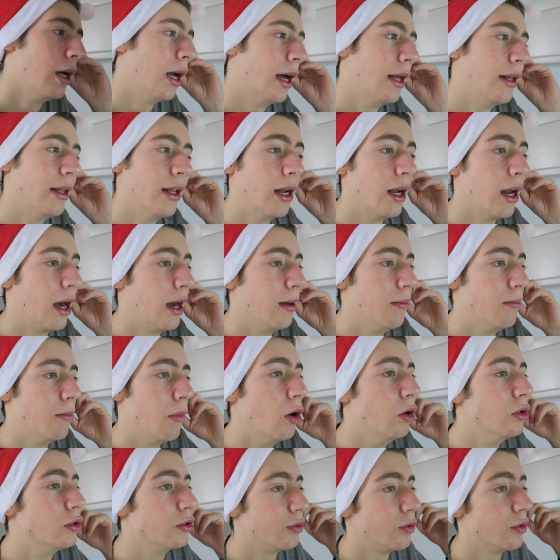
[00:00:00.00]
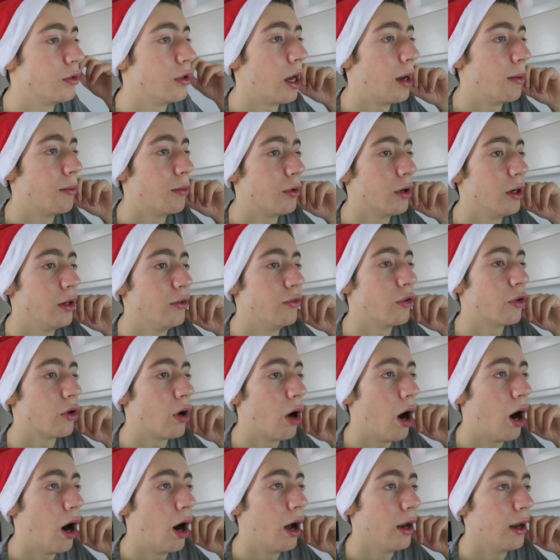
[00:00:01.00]
And then I most of the time already
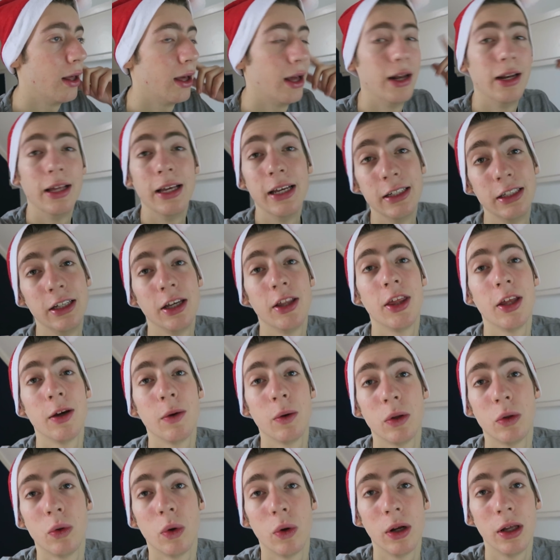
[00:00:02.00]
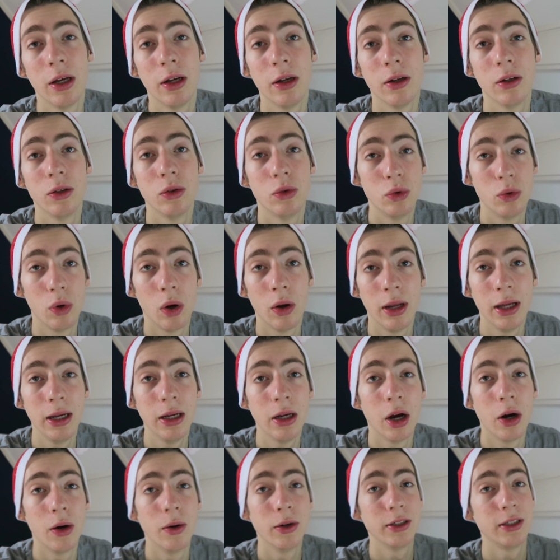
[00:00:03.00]
forgot. And the easy thing with
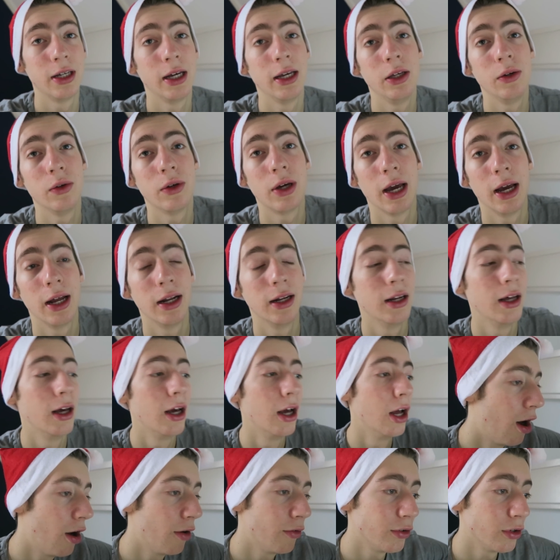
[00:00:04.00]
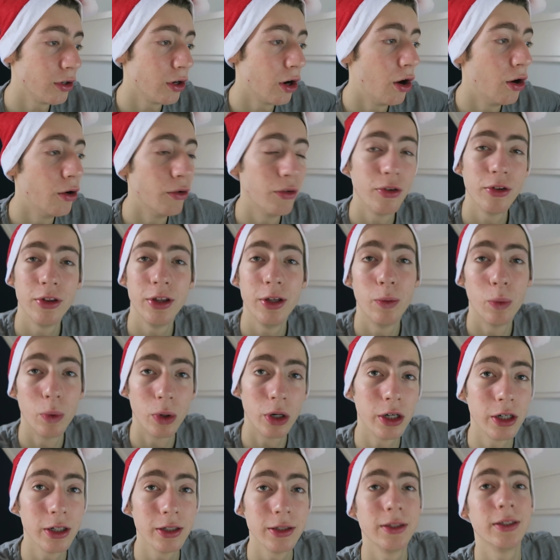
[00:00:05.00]
Duolingo is that you can hover over the
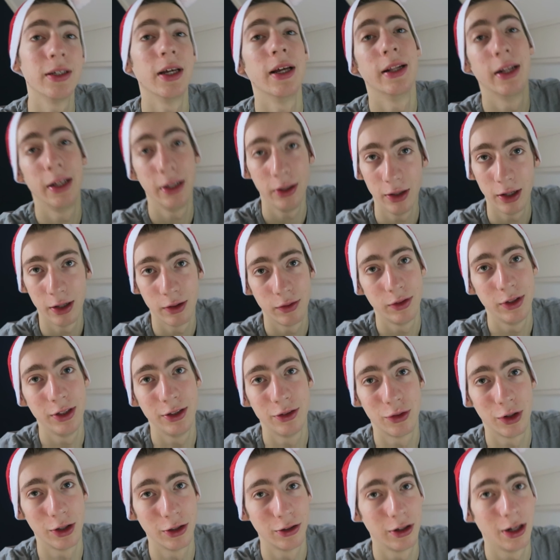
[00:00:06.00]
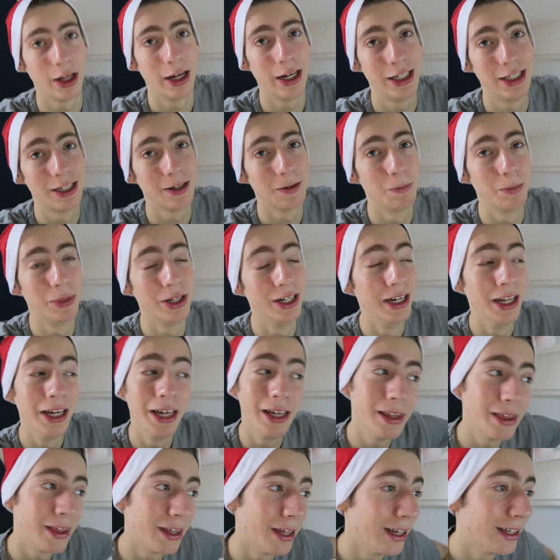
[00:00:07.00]
words and then you have the translation
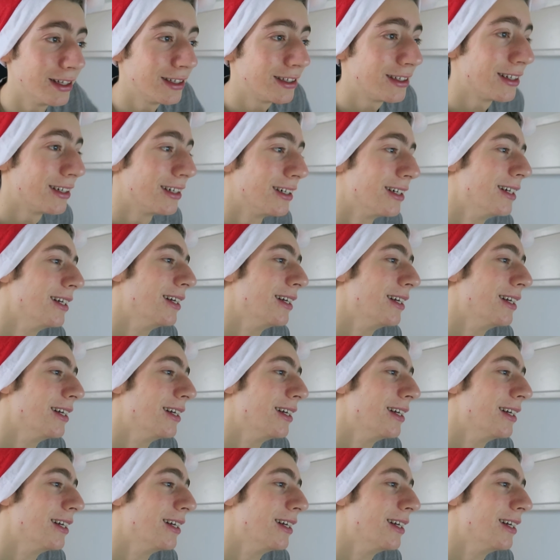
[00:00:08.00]
beneath it,